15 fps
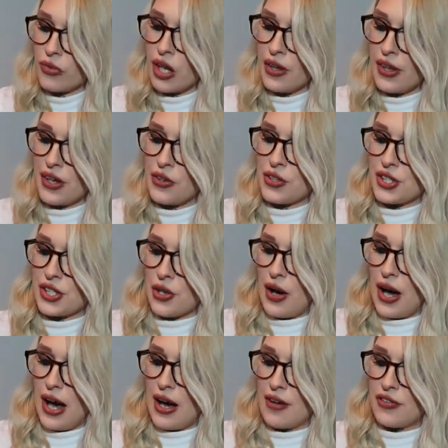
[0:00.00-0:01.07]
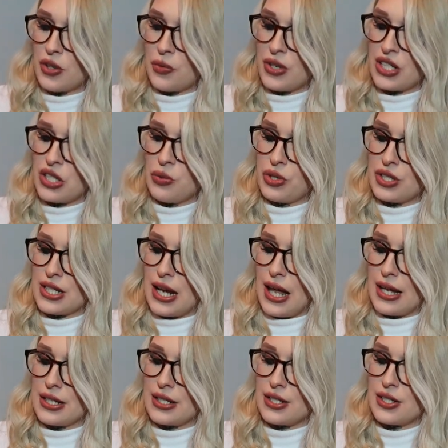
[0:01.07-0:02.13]
they also have the Winter
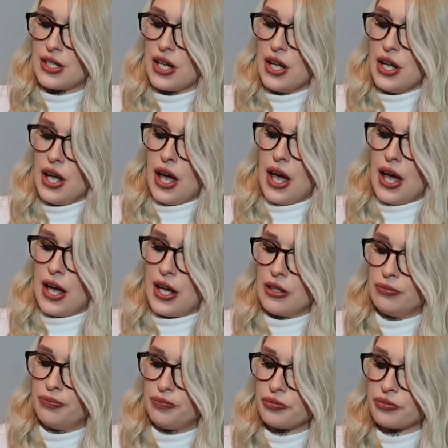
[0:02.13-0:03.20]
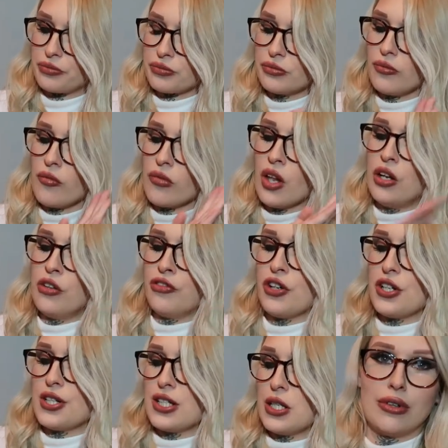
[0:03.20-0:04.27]
Wonderland um,
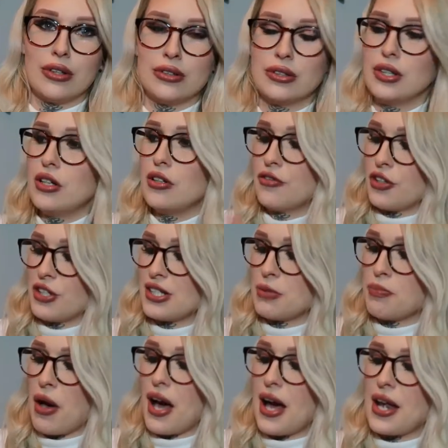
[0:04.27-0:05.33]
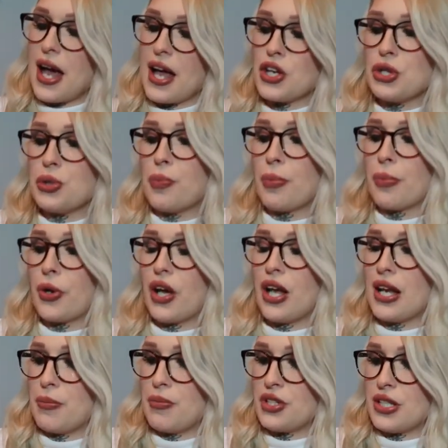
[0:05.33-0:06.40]
frosted, frosted pine and
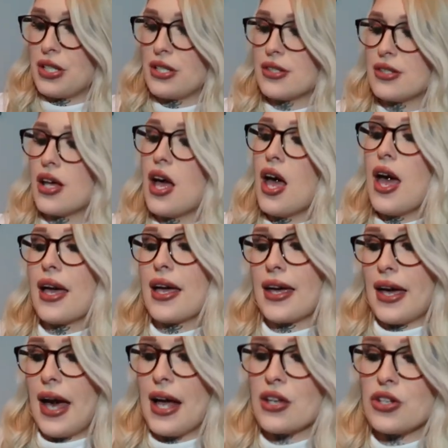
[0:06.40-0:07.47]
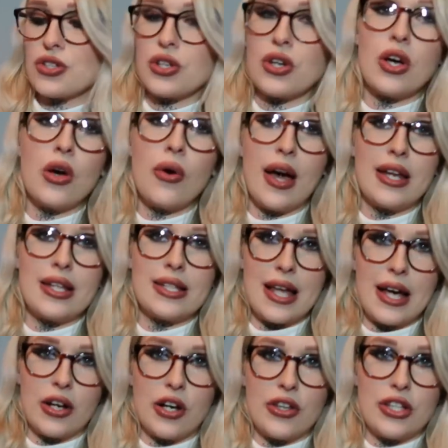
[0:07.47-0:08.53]
eucalyptus candle and it's
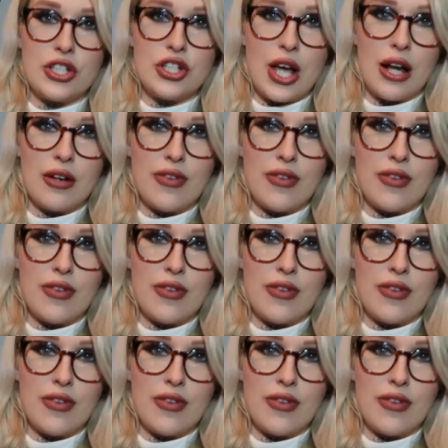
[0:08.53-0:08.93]
like got the gel